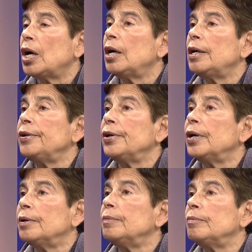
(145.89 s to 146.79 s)

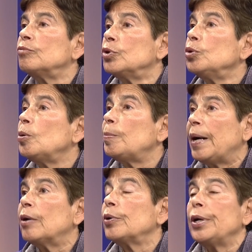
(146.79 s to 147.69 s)
on renewable
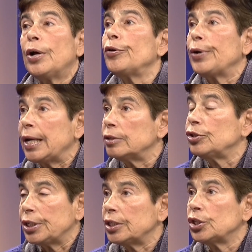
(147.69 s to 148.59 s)
power and other
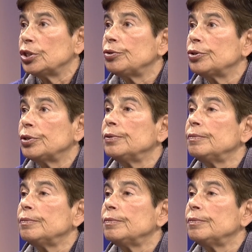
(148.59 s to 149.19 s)
energy issues.